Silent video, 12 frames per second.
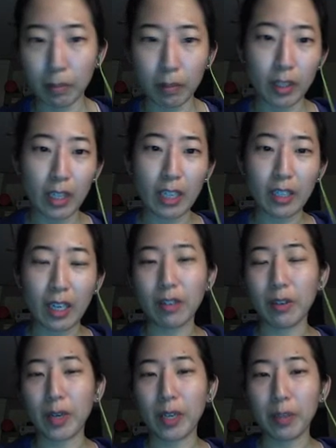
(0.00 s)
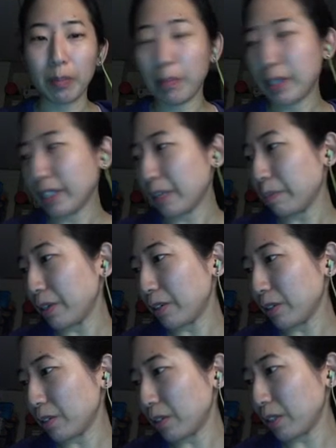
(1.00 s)
Because that's, I don't know how to make that
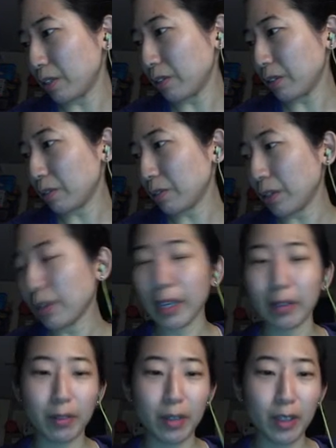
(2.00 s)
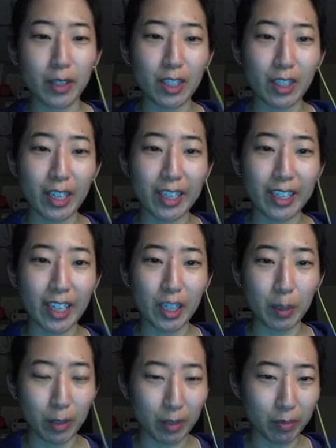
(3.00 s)
better, so I don't know. Okay, well, it's slightly
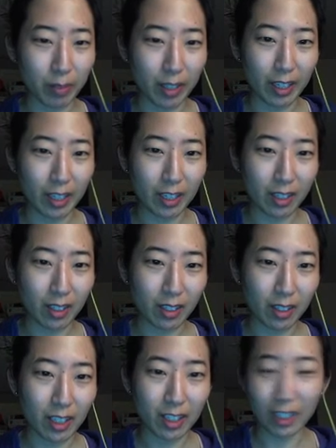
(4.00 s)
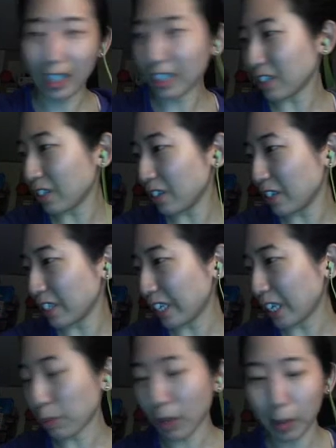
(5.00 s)
legible. Okay, that's as good as it
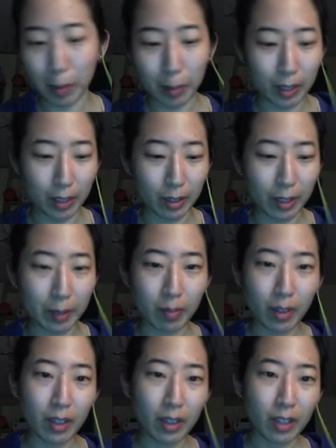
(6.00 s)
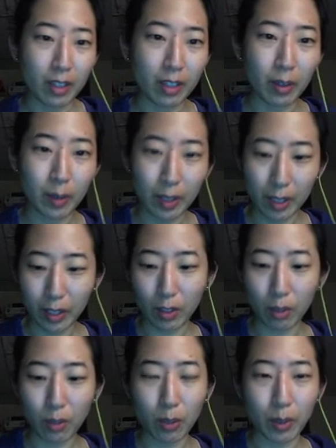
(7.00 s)
gets, probably. Okay, so we're gonna do
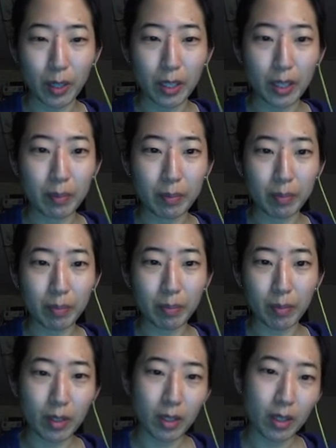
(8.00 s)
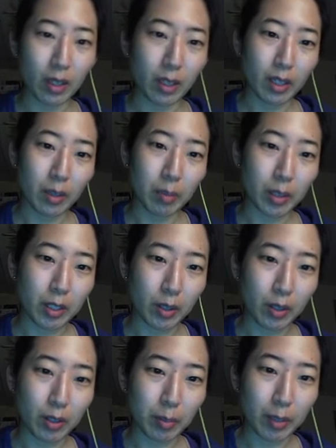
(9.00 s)
320 by
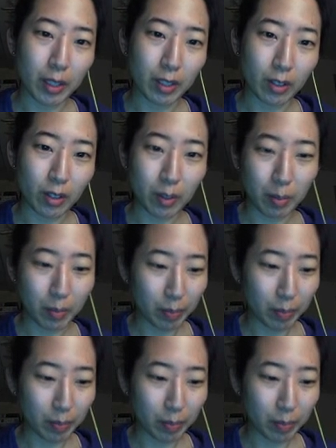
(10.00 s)
200 pixels.